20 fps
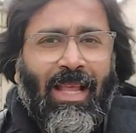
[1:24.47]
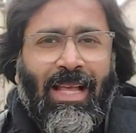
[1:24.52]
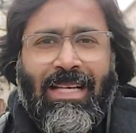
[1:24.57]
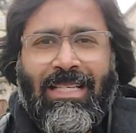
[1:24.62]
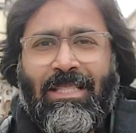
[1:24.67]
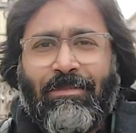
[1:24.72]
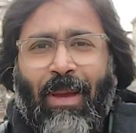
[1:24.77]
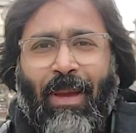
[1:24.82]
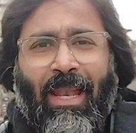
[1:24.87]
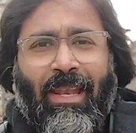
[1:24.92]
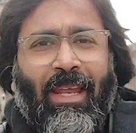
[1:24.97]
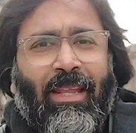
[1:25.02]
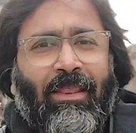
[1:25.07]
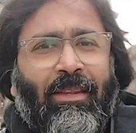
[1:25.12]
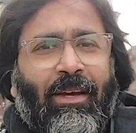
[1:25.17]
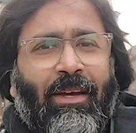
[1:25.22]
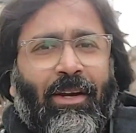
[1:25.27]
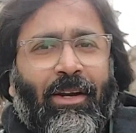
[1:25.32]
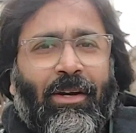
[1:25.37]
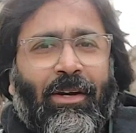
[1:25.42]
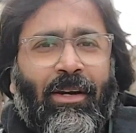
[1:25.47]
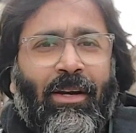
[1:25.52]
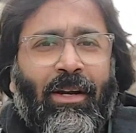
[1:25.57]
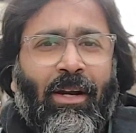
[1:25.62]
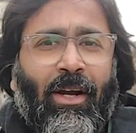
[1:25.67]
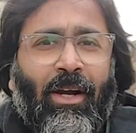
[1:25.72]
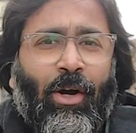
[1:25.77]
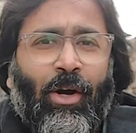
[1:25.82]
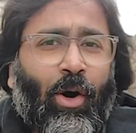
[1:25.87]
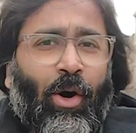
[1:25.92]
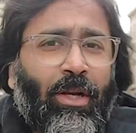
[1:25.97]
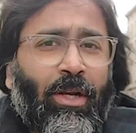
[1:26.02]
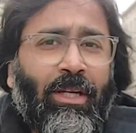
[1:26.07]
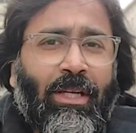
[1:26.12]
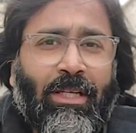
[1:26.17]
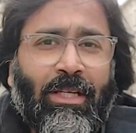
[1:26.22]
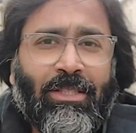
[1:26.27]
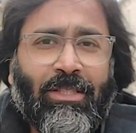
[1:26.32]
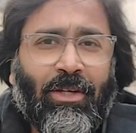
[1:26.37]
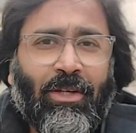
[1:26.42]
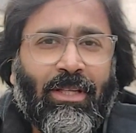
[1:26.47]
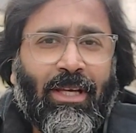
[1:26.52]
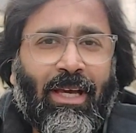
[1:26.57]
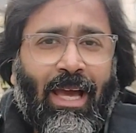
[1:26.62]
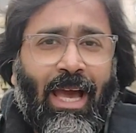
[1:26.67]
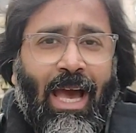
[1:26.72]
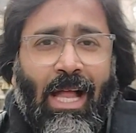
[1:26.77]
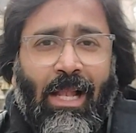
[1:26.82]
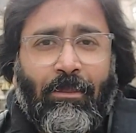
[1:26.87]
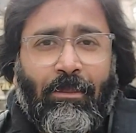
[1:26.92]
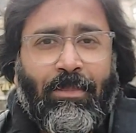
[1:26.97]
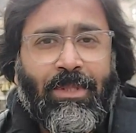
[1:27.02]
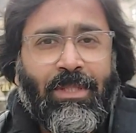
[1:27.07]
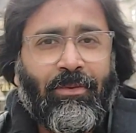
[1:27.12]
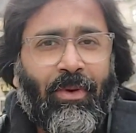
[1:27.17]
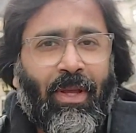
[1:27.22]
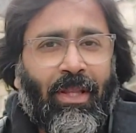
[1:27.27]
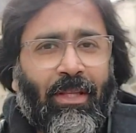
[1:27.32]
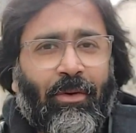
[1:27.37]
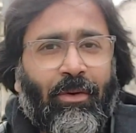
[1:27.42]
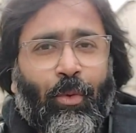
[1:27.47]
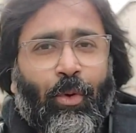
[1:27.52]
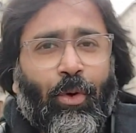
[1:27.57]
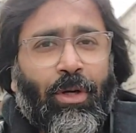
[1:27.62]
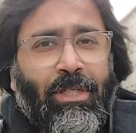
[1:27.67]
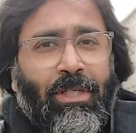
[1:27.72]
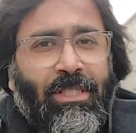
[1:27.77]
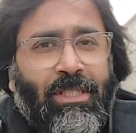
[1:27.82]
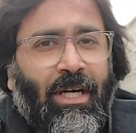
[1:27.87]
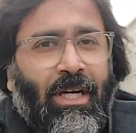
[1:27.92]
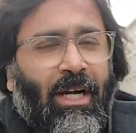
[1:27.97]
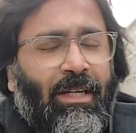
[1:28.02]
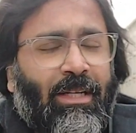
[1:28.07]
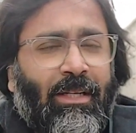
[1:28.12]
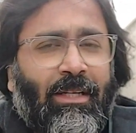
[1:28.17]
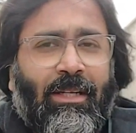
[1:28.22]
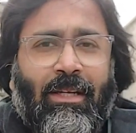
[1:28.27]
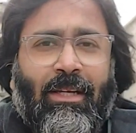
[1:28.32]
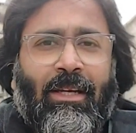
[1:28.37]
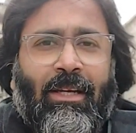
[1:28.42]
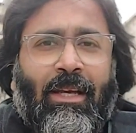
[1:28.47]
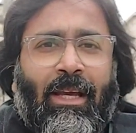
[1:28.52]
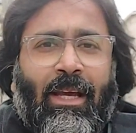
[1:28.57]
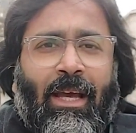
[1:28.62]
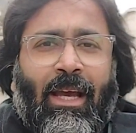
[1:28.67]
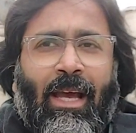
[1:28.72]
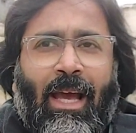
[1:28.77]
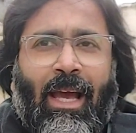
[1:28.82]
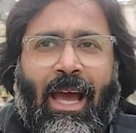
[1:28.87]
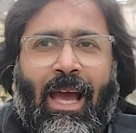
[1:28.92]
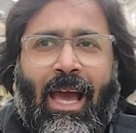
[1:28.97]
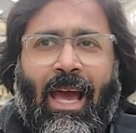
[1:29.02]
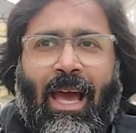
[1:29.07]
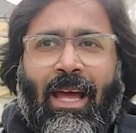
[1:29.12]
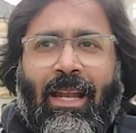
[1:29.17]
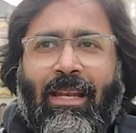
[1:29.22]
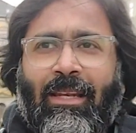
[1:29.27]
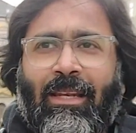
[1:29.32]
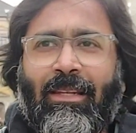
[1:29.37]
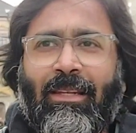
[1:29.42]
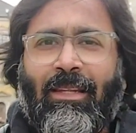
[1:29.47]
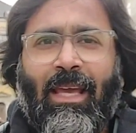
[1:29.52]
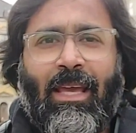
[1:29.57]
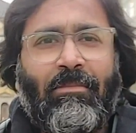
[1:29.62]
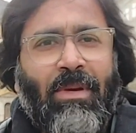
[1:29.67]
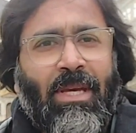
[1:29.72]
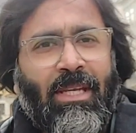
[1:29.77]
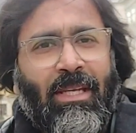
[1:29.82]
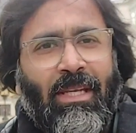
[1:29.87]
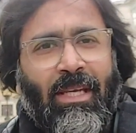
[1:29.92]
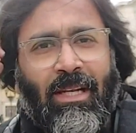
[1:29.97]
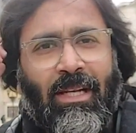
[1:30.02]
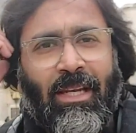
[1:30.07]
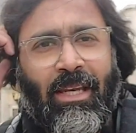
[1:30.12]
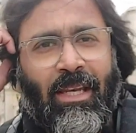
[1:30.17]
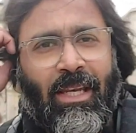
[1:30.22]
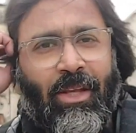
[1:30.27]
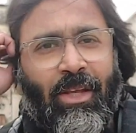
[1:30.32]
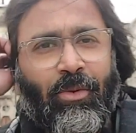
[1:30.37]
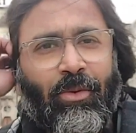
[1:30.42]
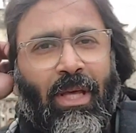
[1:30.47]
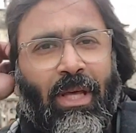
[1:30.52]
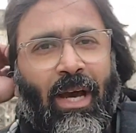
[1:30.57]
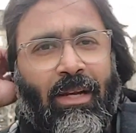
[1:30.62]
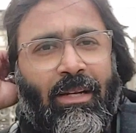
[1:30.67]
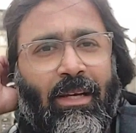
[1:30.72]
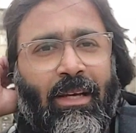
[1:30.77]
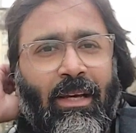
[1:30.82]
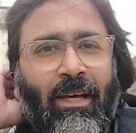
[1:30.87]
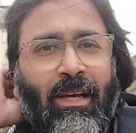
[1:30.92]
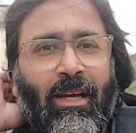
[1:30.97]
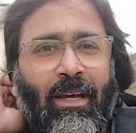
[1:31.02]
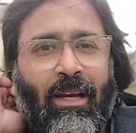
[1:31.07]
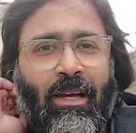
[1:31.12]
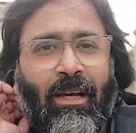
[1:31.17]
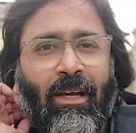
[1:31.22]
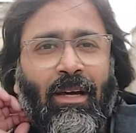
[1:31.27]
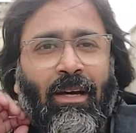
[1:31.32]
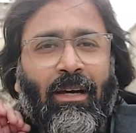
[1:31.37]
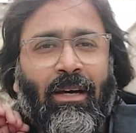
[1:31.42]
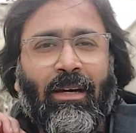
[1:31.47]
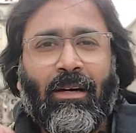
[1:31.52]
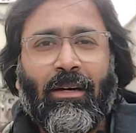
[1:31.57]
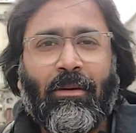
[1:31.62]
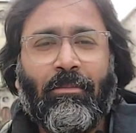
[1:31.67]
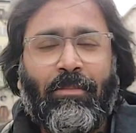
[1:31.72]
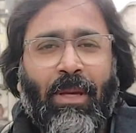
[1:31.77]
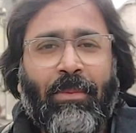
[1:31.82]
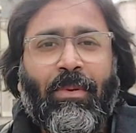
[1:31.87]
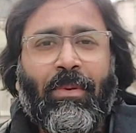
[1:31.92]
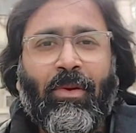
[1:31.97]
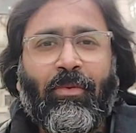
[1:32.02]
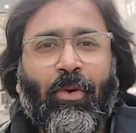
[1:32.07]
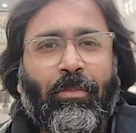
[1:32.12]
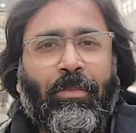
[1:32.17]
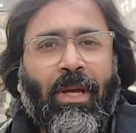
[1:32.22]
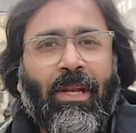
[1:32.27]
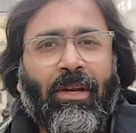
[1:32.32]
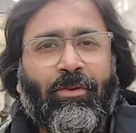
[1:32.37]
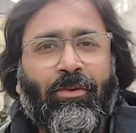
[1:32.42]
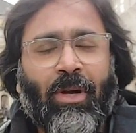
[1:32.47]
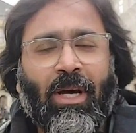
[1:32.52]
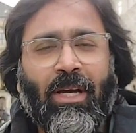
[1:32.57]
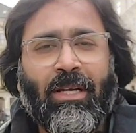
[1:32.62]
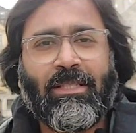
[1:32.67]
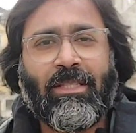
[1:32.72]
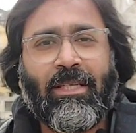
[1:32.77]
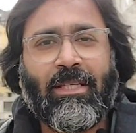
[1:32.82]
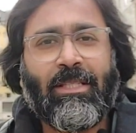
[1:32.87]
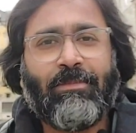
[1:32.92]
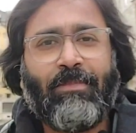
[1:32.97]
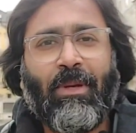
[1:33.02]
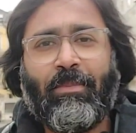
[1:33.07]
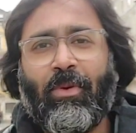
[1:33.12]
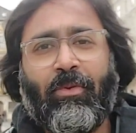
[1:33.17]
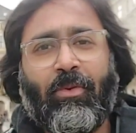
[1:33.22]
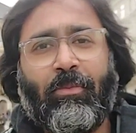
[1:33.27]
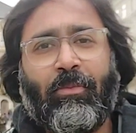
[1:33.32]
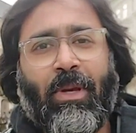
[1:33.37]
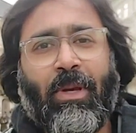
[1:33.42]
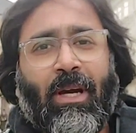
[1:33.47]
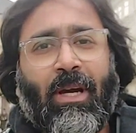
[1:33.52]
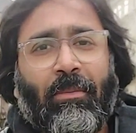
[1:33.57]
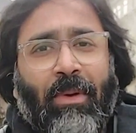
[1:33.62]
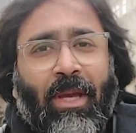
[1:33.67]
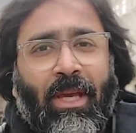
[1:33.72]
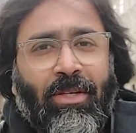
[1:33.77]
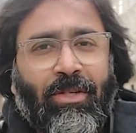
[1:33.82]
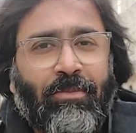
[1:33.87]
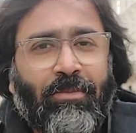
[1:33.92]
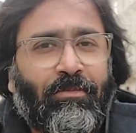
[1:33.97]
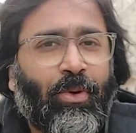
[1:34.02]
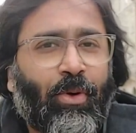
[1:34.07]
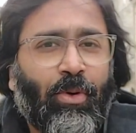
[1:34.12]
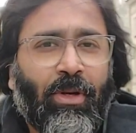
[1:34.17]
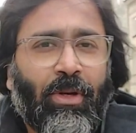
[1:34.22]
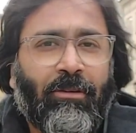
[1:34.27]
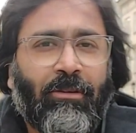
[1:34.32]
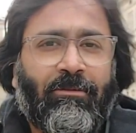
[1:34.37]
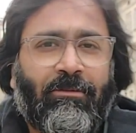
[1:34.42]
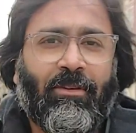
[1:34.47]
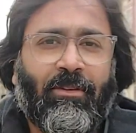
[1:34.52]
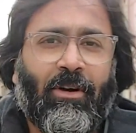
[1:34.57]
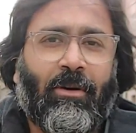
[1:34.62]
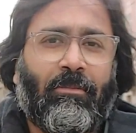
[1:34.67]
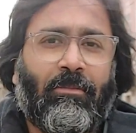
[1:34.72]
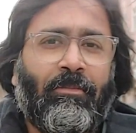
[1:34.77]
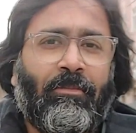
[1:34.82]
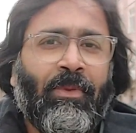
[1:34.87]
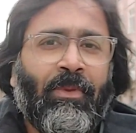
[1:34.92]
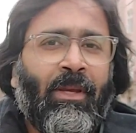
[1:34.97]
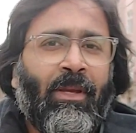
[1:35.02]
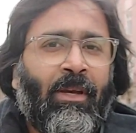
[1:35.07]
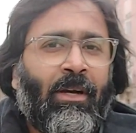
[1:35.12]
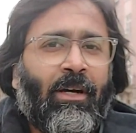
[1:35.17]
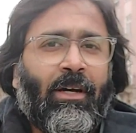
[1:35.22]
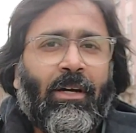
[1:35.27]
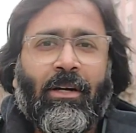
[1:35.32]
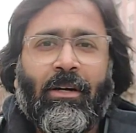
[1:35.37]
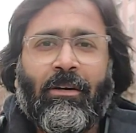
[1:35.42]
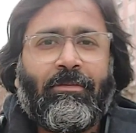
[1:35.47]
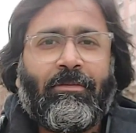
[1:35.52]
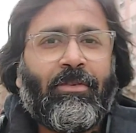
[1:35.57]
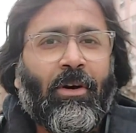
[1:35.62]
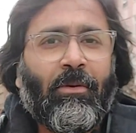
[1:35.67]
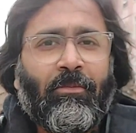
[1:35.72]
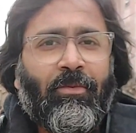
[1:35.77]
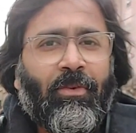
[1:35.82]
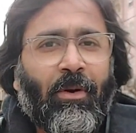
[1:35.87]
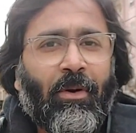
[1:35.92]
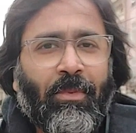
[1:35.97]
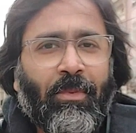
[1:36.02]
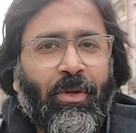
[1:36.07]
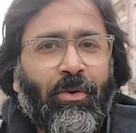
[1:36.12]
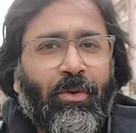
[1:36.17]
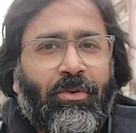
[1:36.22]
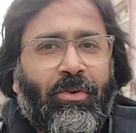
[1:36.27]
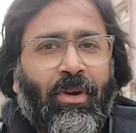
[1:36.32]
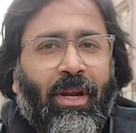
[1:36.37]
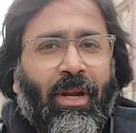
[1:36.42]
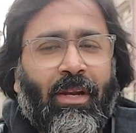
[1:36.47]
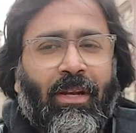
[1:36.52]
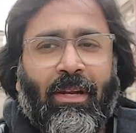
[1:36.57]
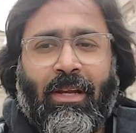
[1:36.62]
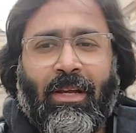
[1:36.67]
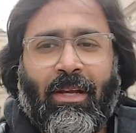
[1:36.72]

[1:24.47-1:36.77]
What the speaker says: spending their holidays on the Alps when the war started. And they immediately knew that people would be in crisis, people would be coming into Poland from Ukraine.